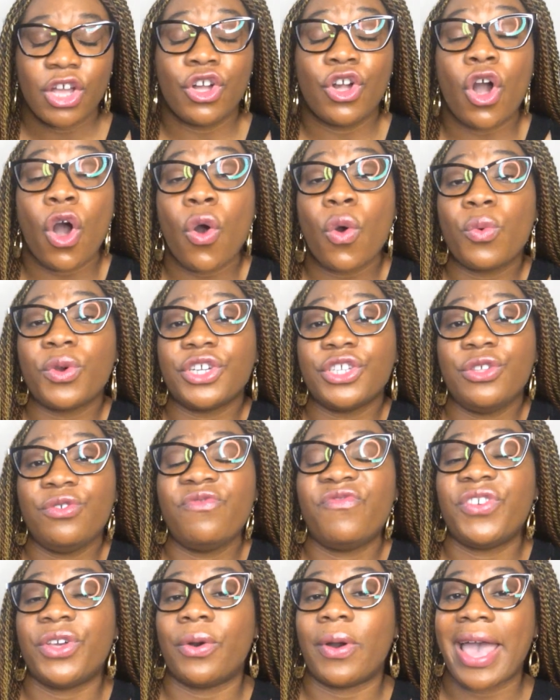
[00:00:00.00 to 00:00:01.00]
Go where you
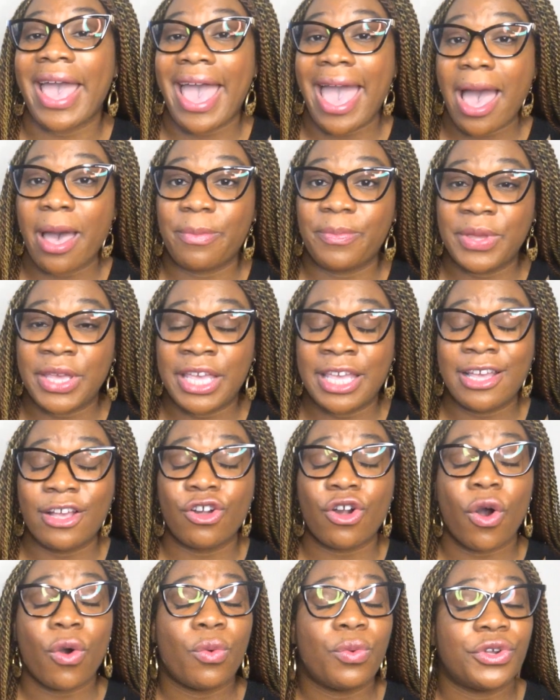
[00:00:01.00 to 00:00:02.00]
feel happy,
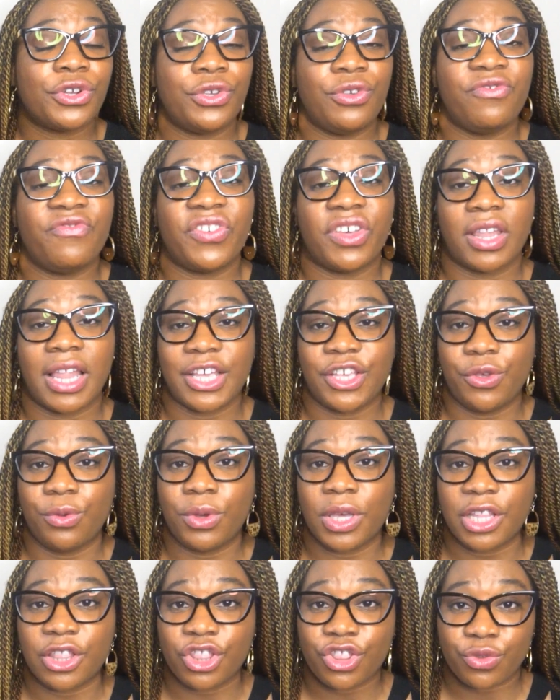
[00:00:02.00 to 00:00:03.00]
go where you feel like you
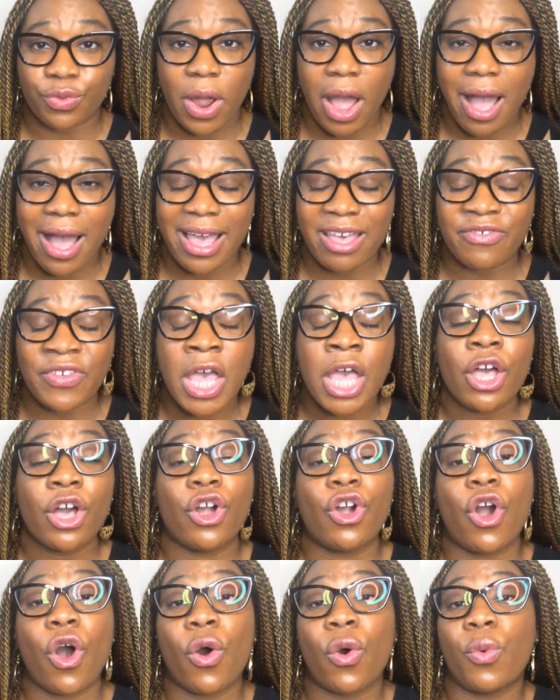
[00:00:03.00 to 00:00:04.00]
can thrive,
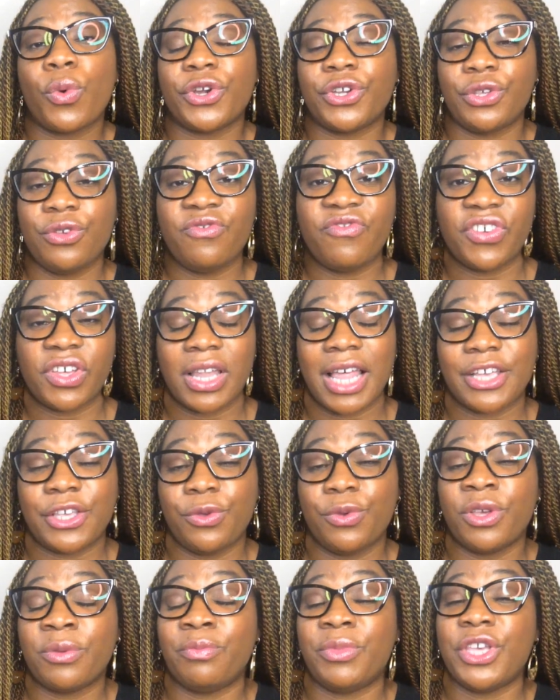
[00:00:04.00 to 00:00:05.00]
go where you feel like
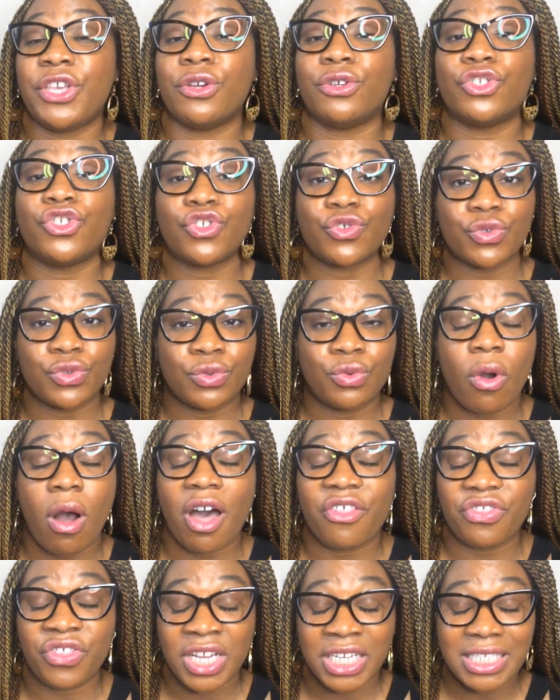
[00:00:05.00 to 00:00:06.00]
you can be your true,
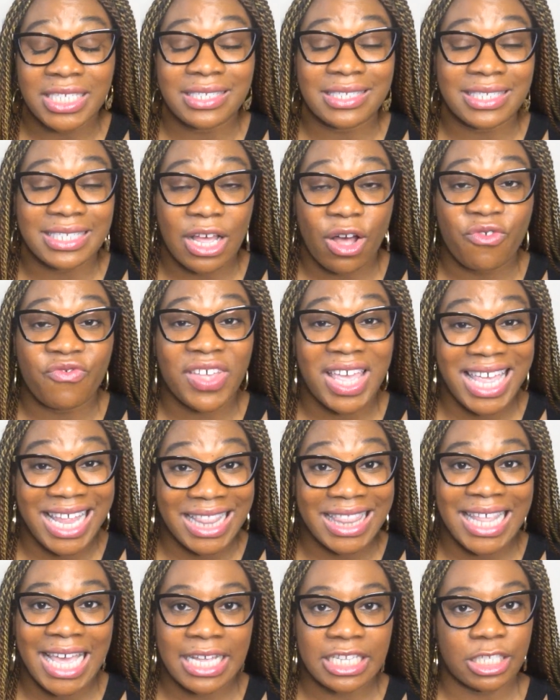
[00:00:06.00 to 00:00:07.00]
authentic self
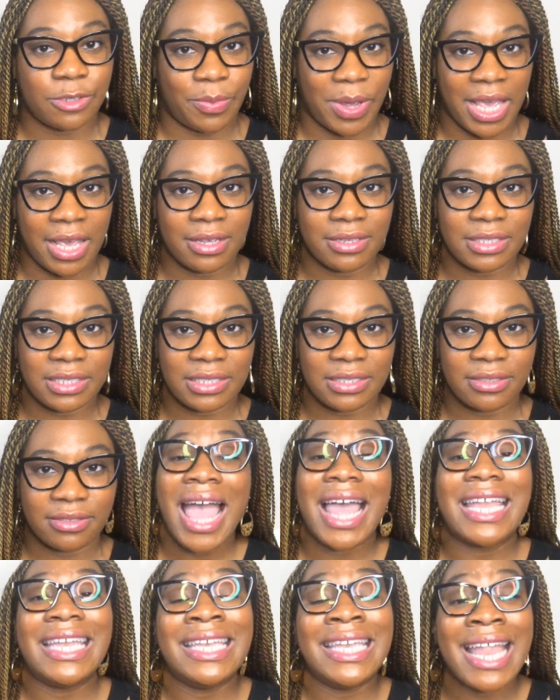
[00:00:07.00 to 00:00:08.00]
in that space.
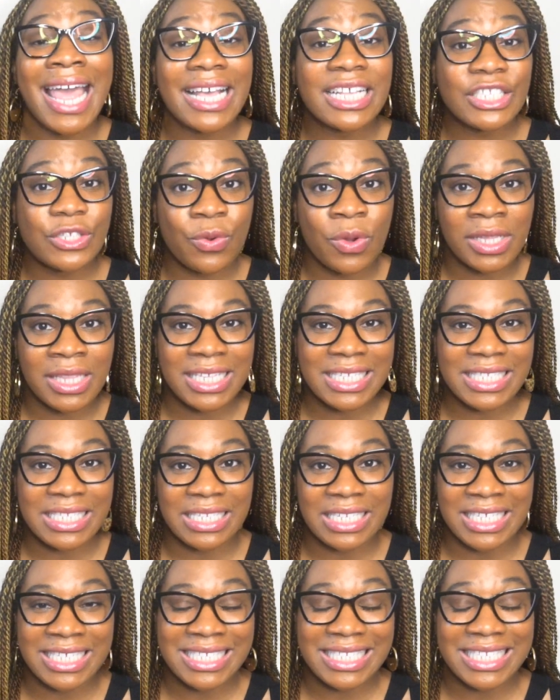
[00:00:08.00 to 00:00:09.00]
Next on this
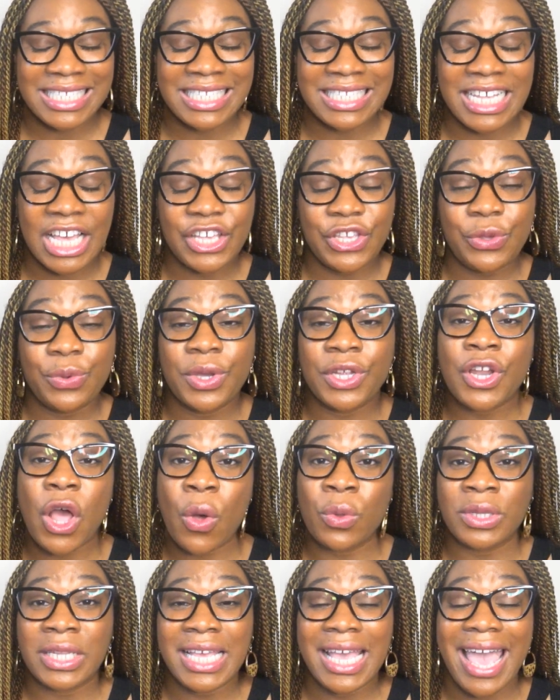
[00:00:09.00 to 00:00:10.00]
list is that you can
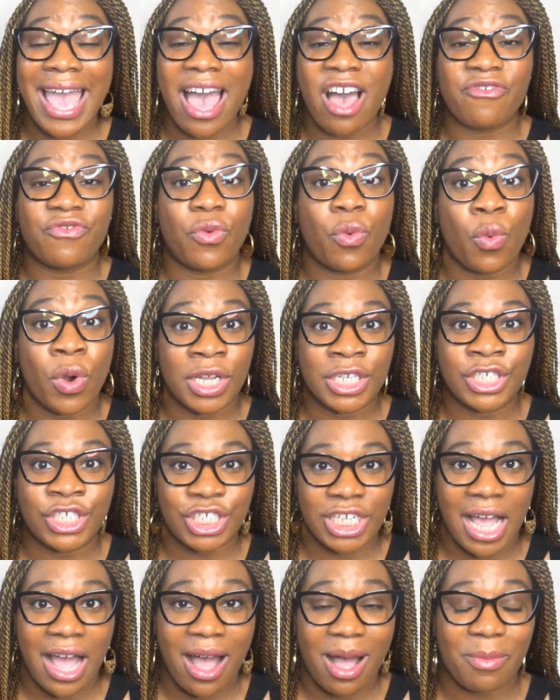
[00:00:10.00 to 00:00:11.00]
only have one
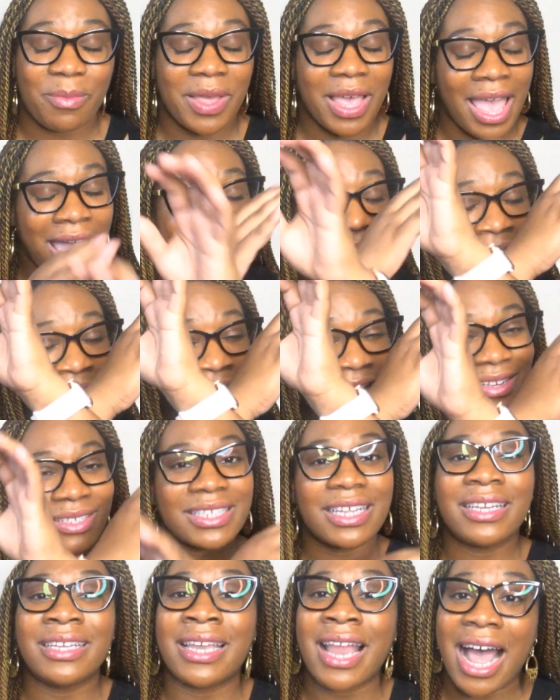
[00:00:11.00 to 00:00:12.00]
job. And
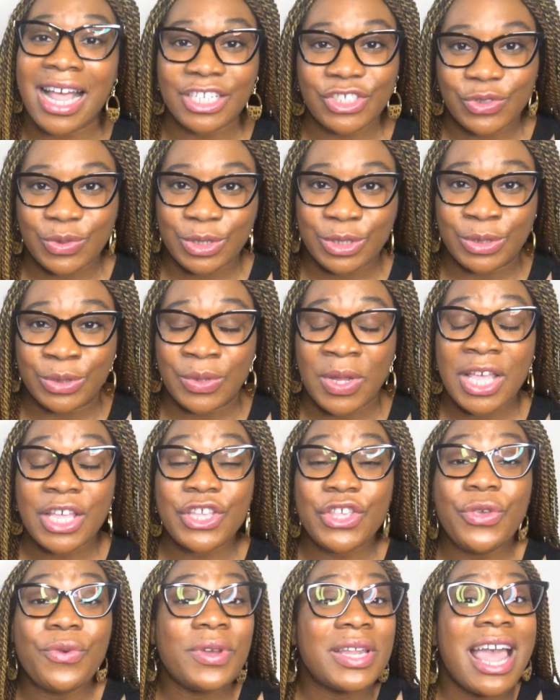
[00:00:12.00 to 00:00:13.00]
not true.
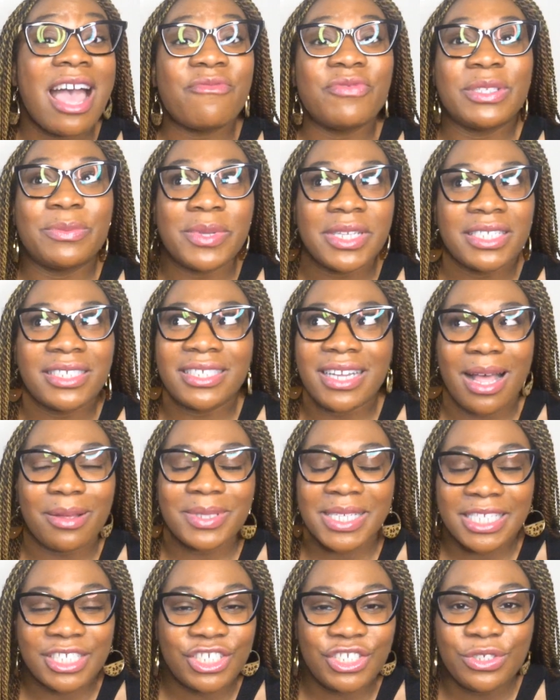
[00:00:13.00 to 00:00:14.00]
You can have as many
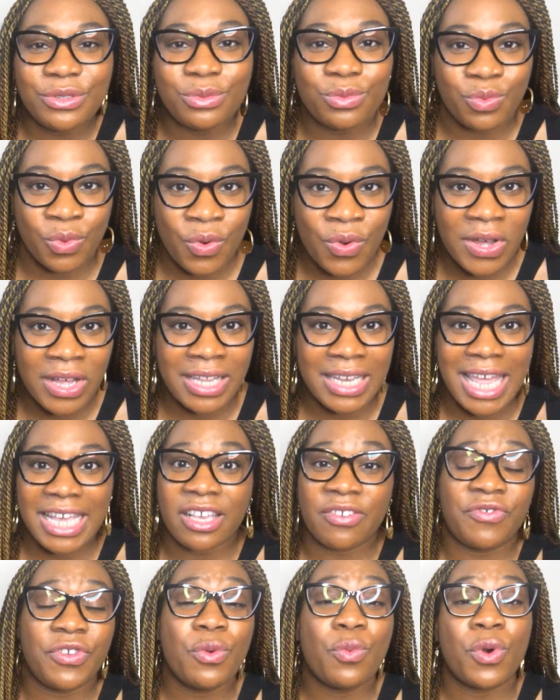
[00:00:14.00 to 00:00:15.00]
jobs as you want. Like,
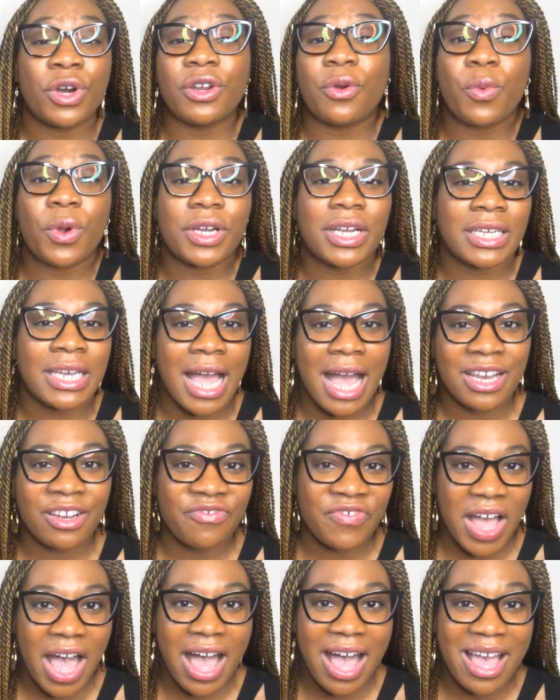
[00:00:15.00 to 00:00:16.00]
if you want to work a 9 to
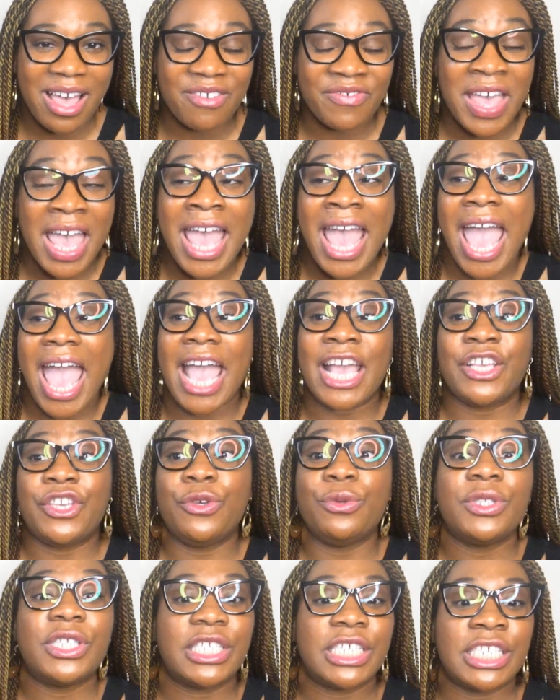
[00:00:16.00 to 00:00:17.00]
5 and
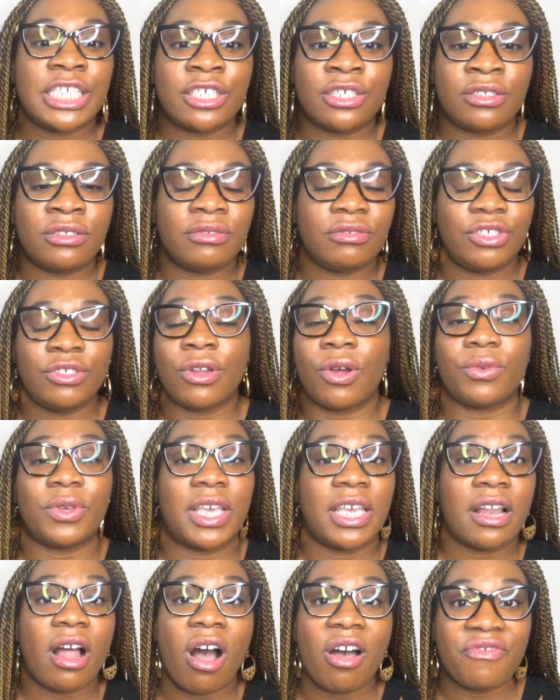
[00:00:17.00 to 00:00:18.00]
you still,
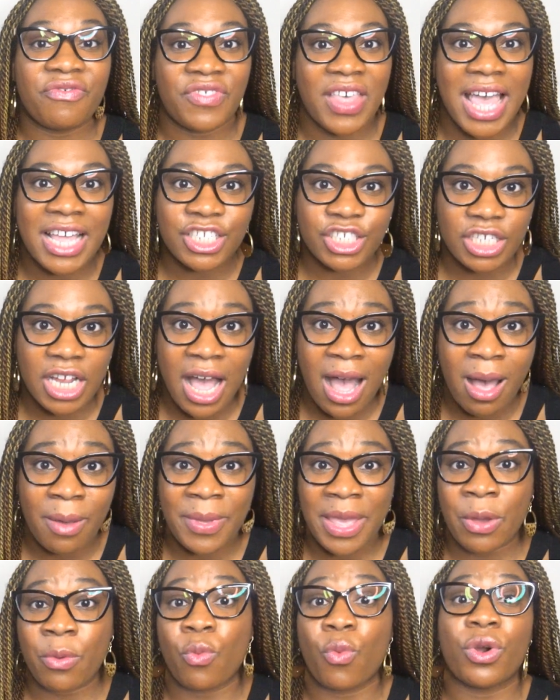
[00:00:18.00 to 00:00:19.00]
get off that
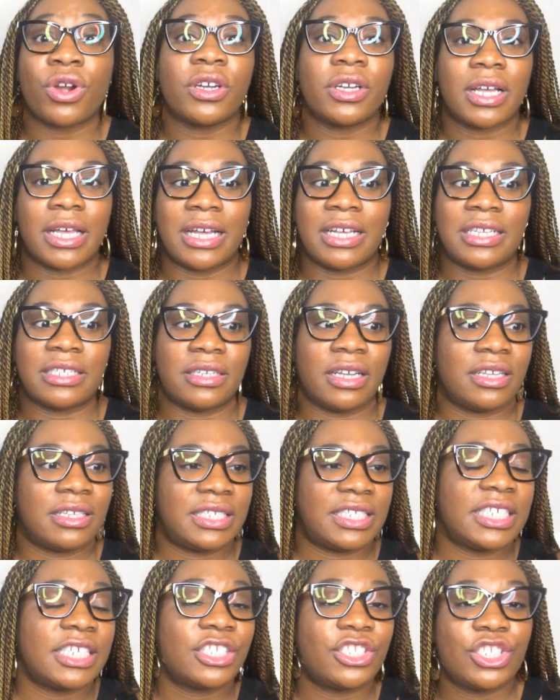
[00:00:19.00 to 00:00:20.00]
job and work a
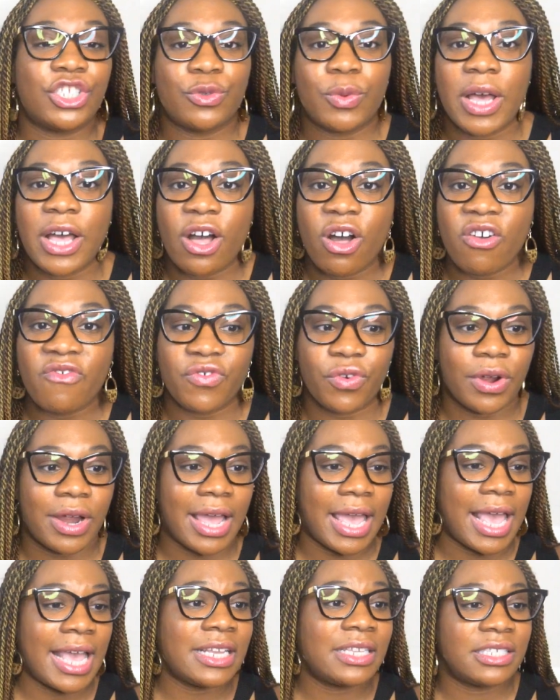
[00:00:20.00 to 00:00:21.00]
6 to 12 or
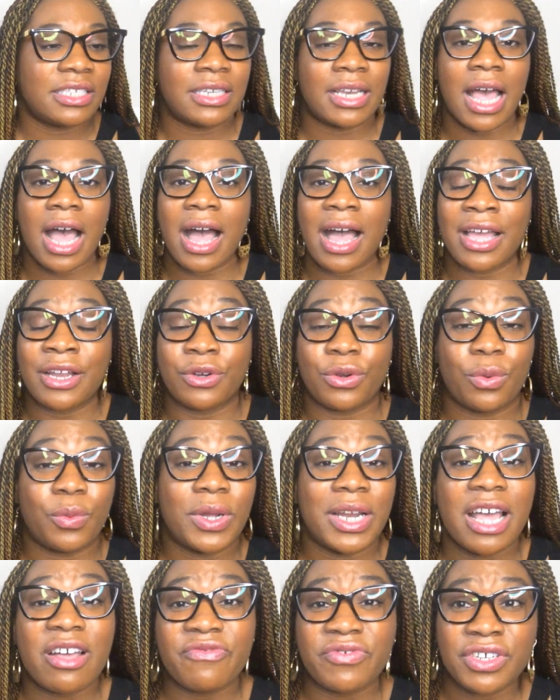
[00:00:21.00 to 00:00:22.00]
an 8 to 9 or
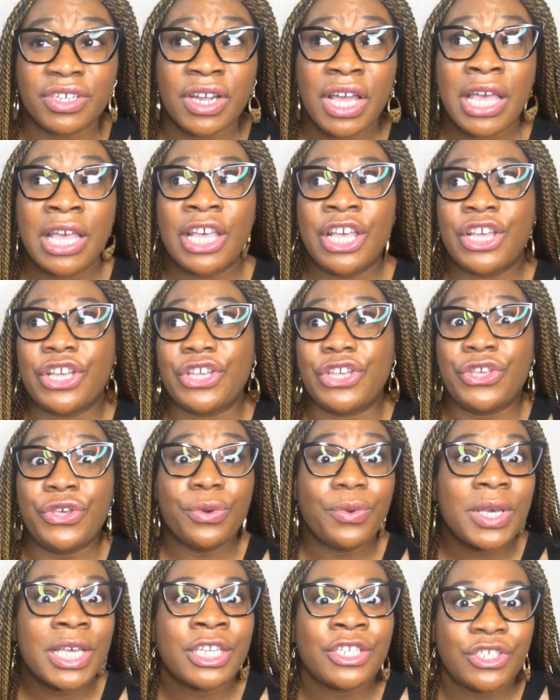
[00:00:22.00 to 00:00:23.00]
whatever,
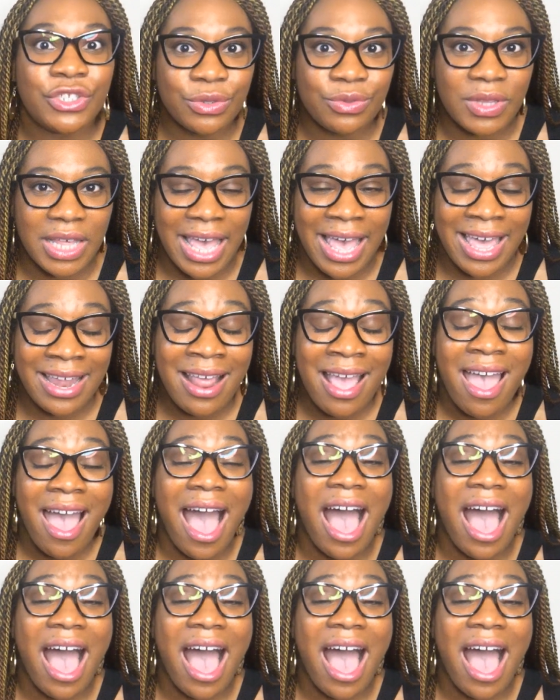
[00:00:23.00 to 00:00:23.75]
you can do that.